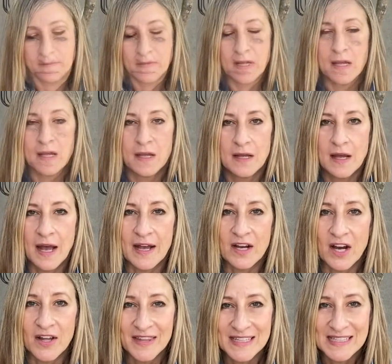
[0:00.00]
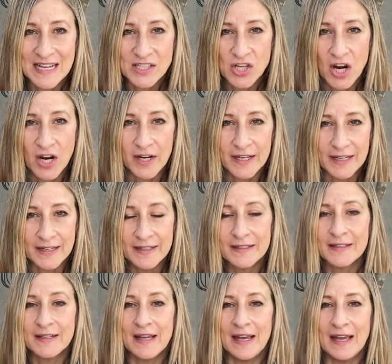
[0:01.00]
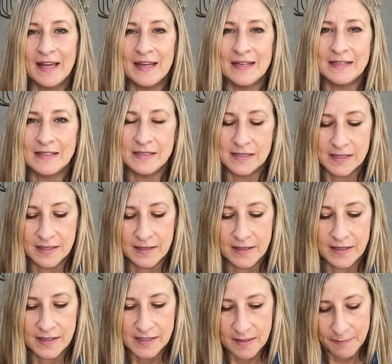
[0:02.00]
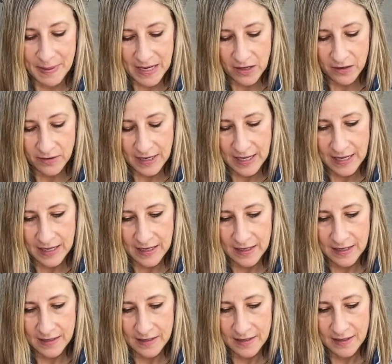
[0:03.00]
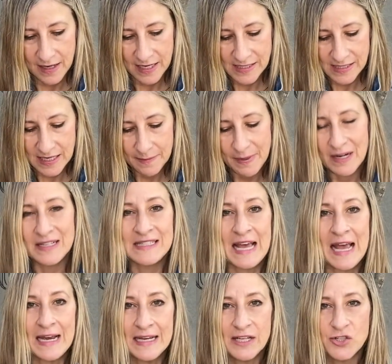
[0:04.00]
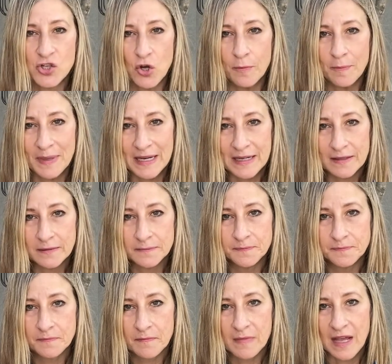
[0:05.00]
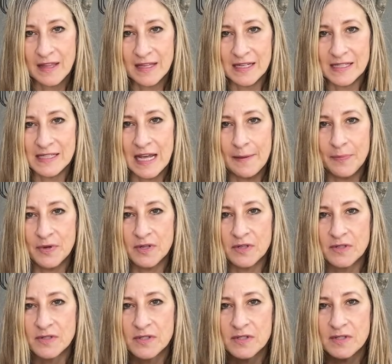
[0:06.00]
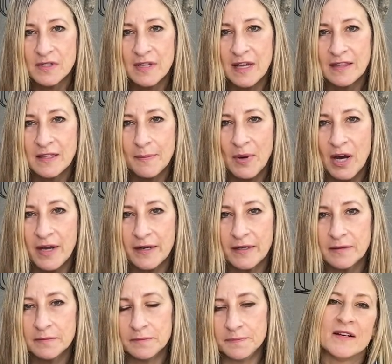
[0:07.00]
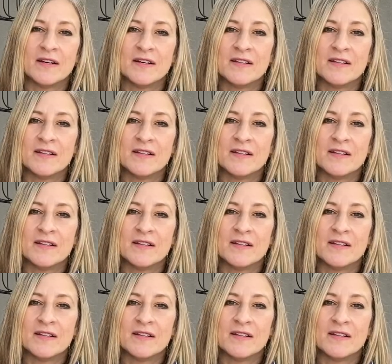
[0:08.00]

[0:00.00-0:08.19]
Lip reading: But I got this at Target and it's about I'd say about a 10-inch opening, and then it tapers at the bottom.